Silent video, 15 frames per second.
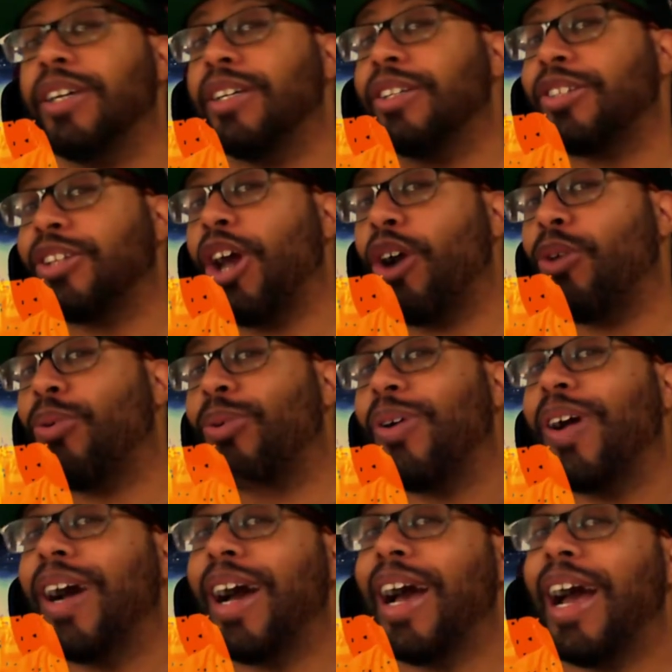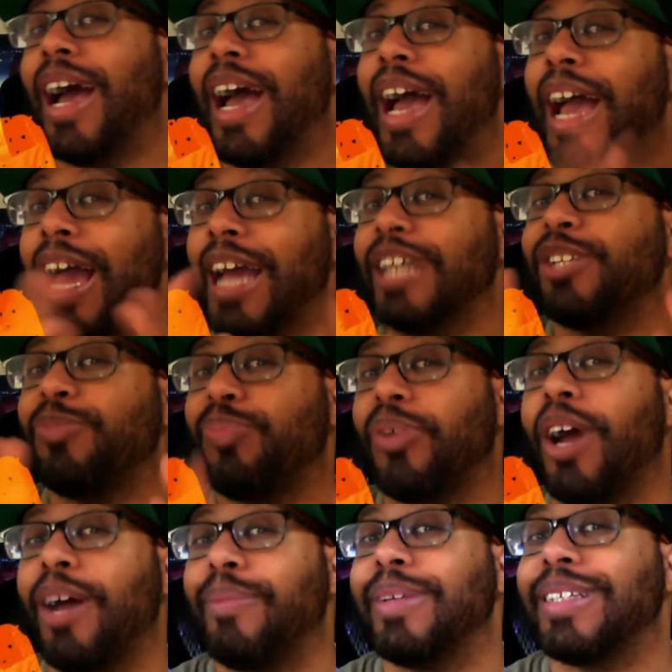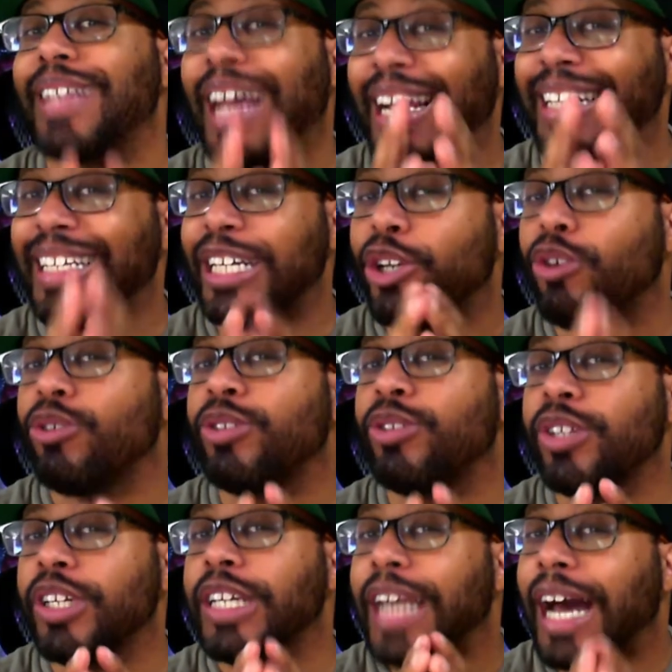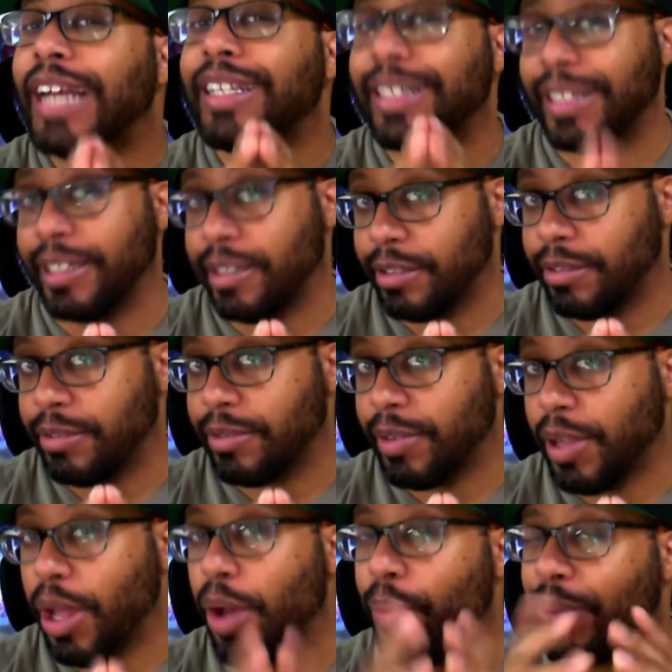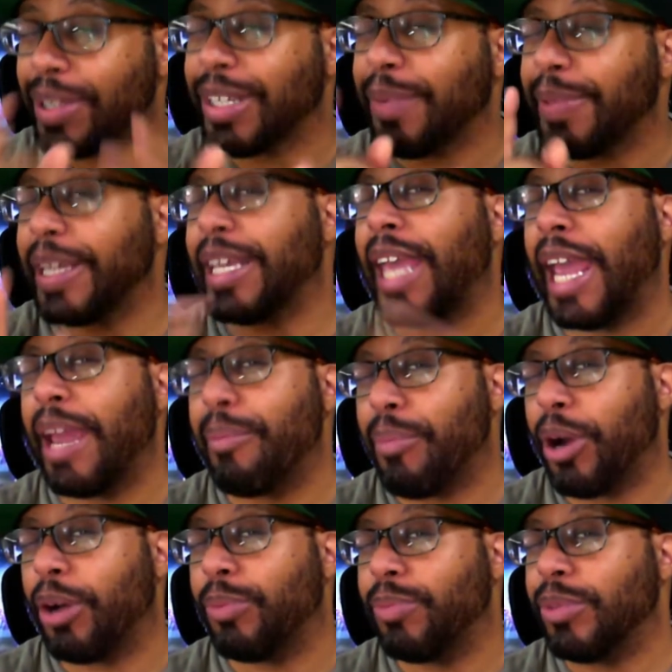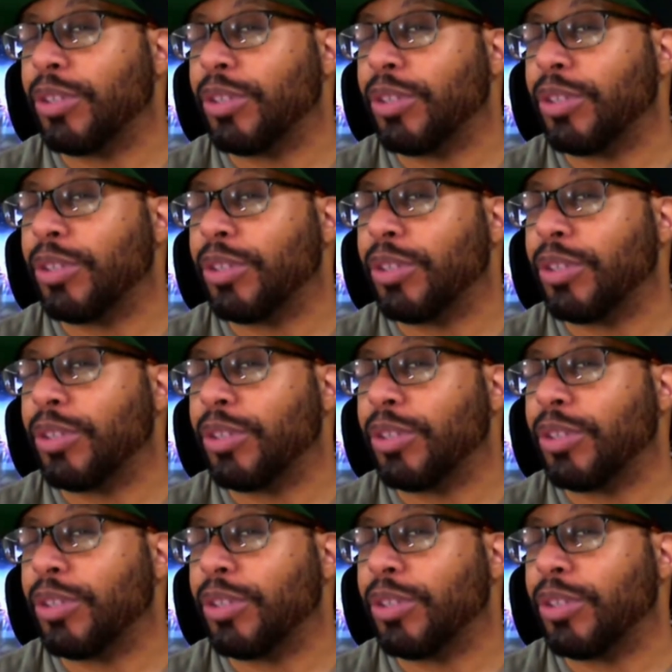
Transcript: So, as promised, I did go see Godzilla, but something came up.